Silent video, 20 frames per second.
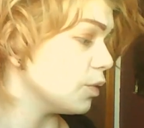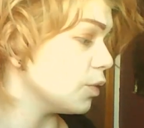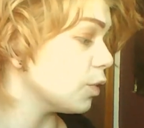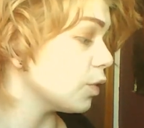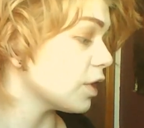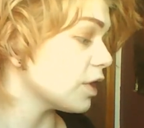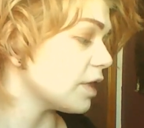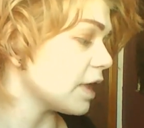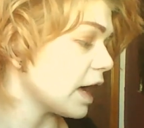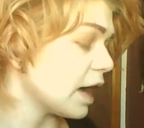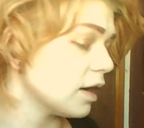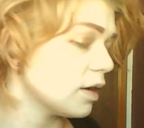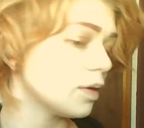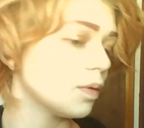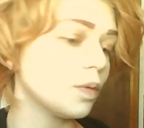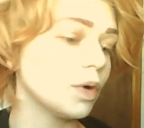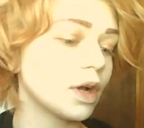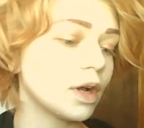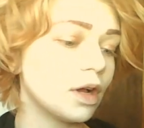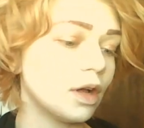with that,
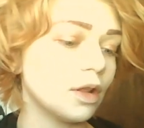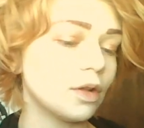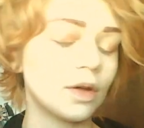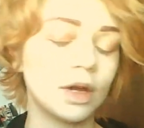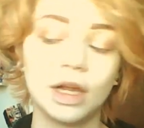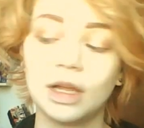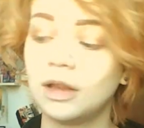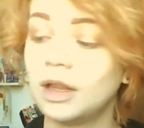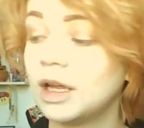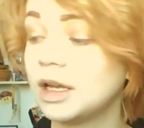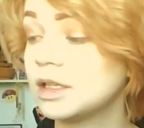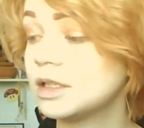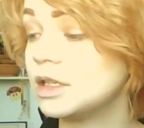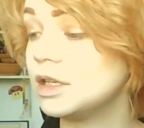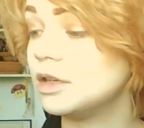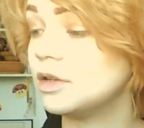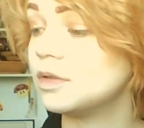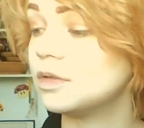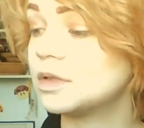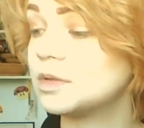what color I like to
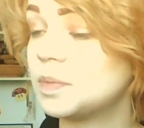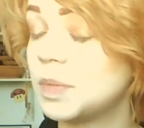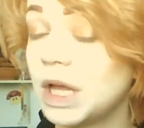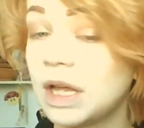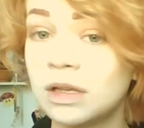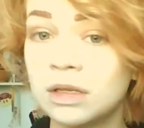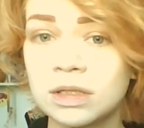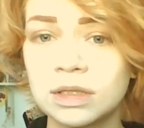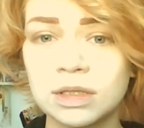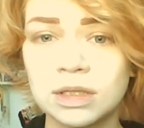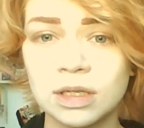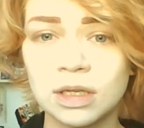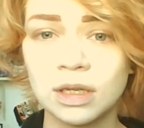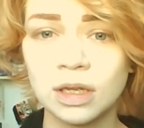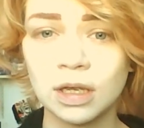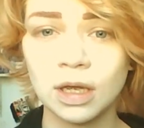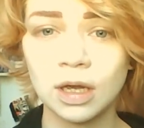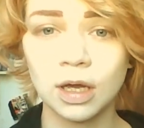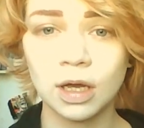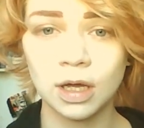use best
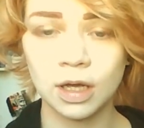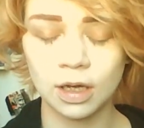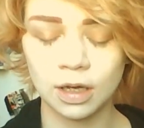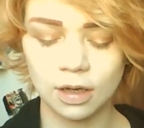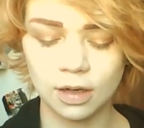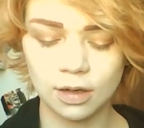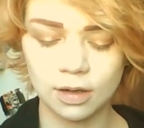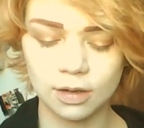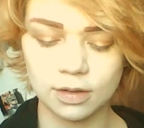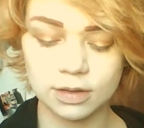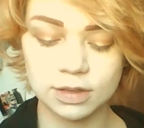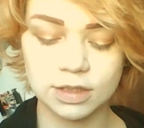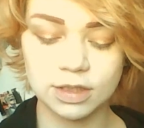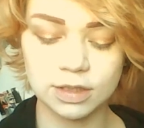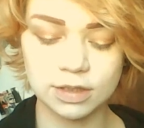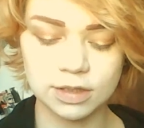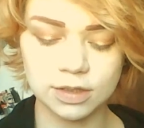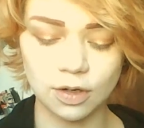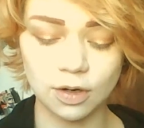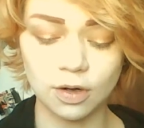to
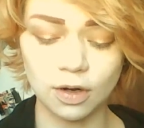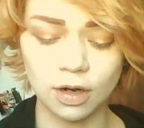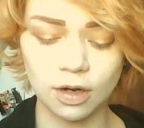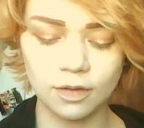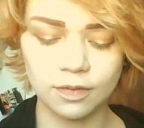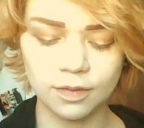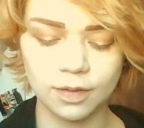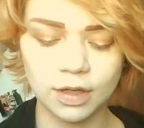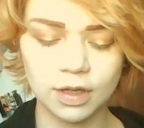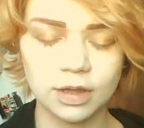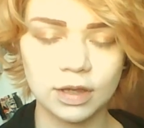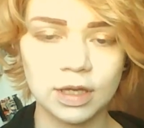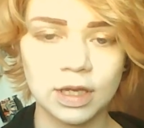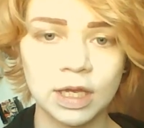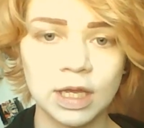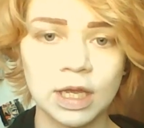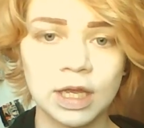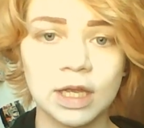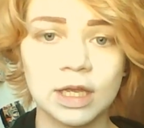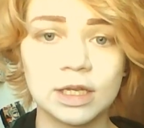start off with
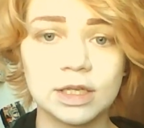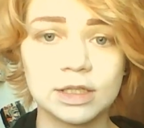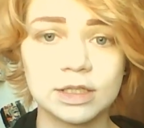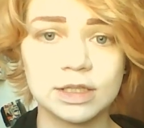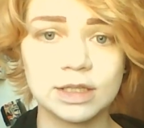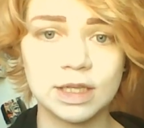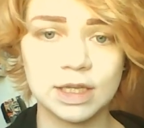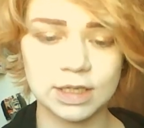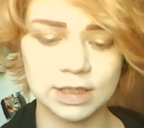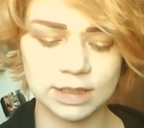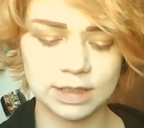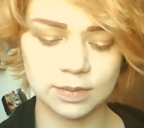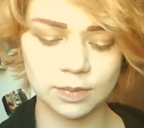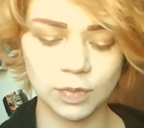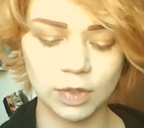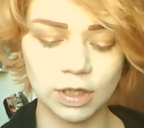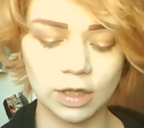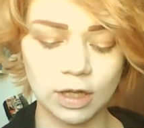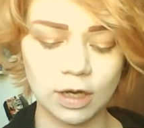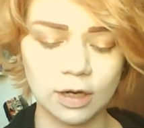is this
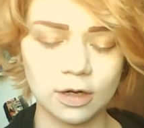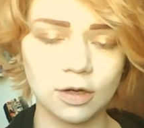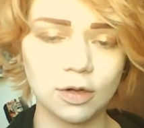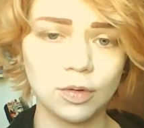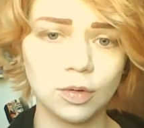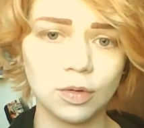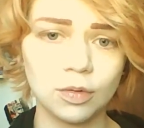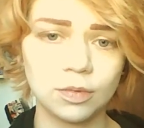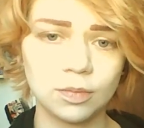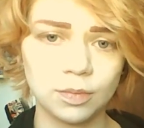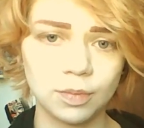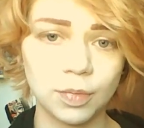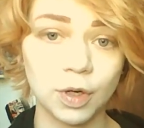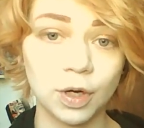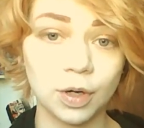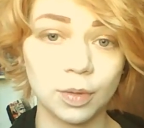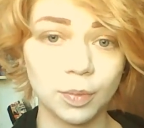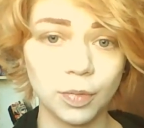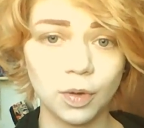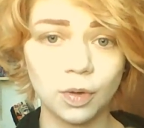Milano
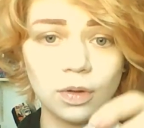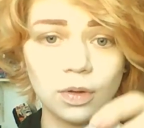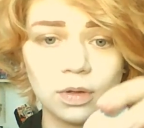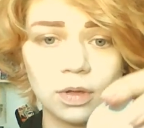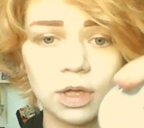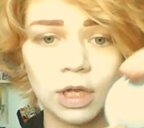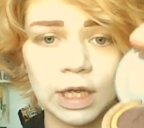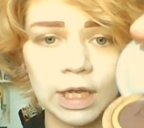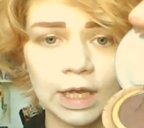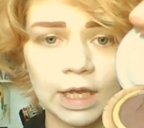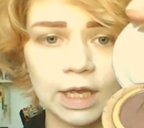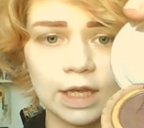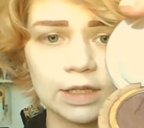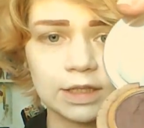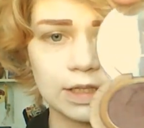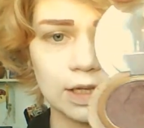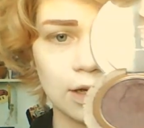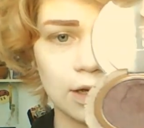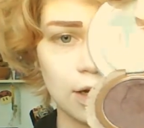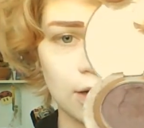purple.
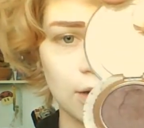It's